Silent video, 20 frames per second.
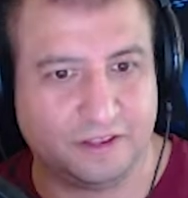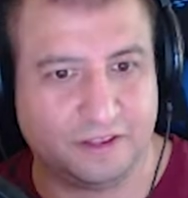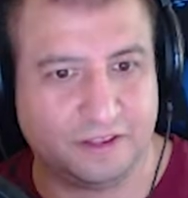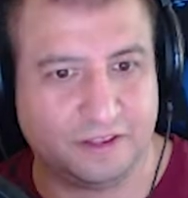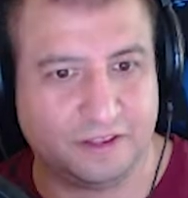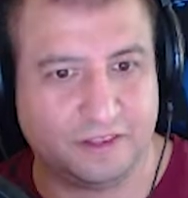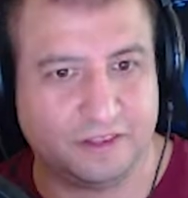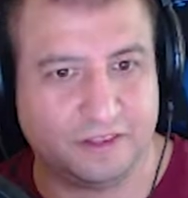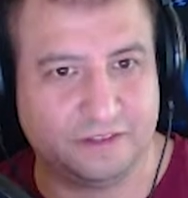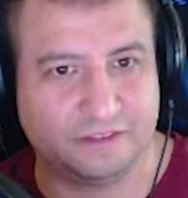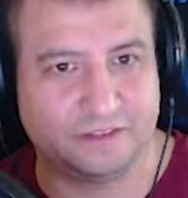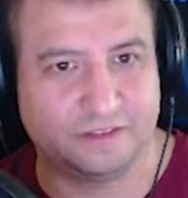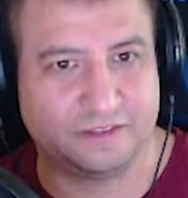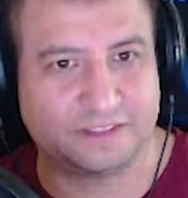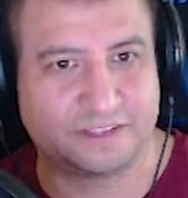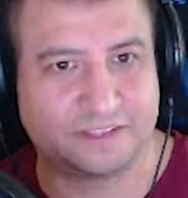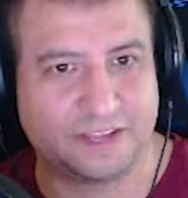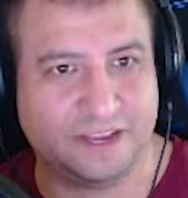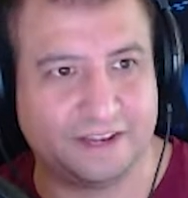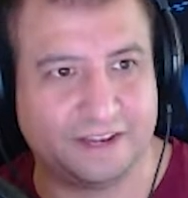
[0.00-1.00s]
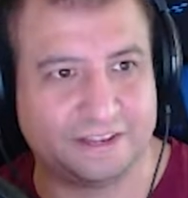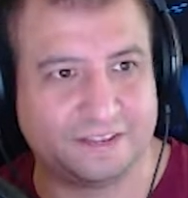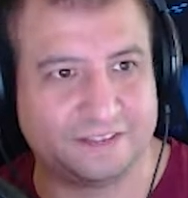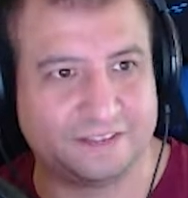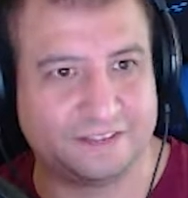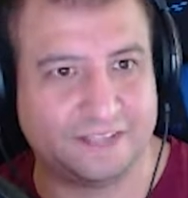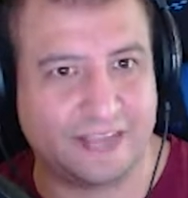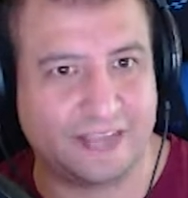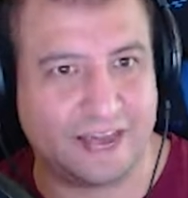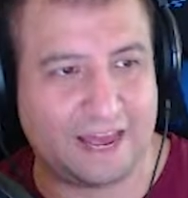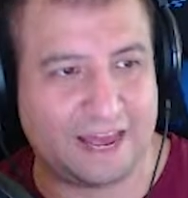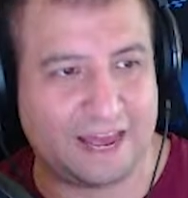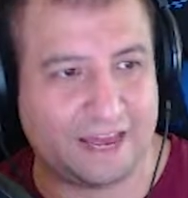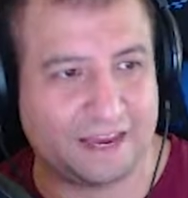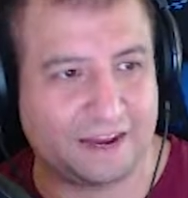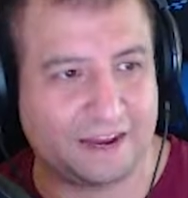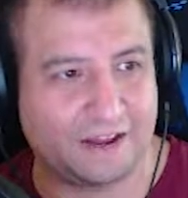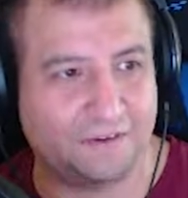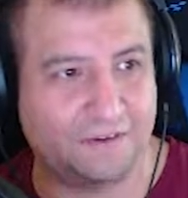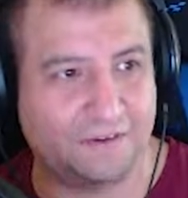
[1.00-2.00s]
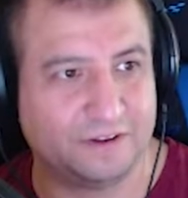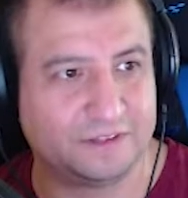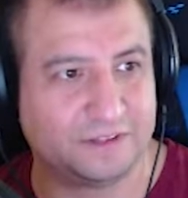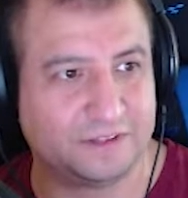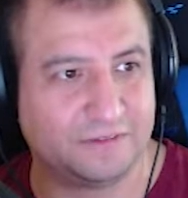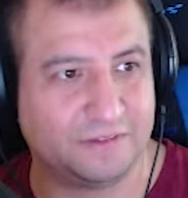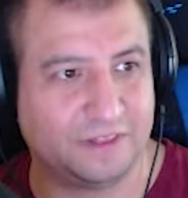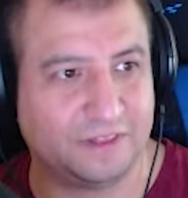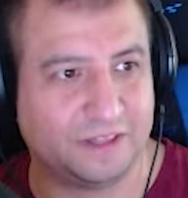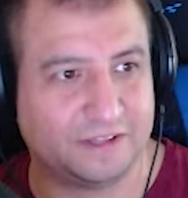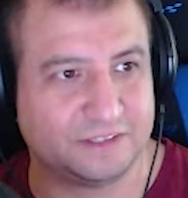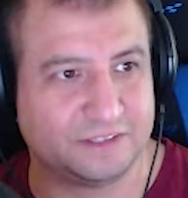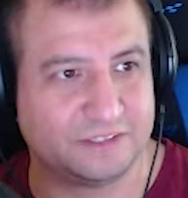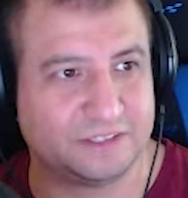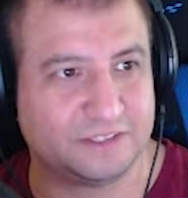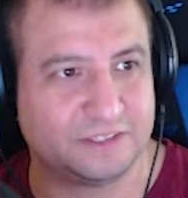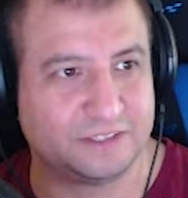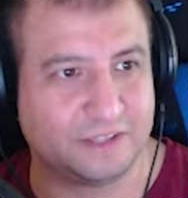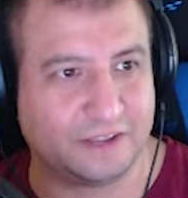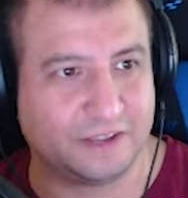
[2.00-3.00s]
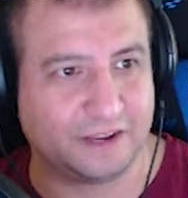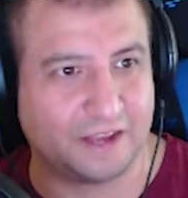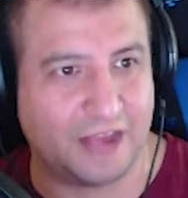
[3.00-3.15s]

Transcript: This looks kind of sad. I want something like this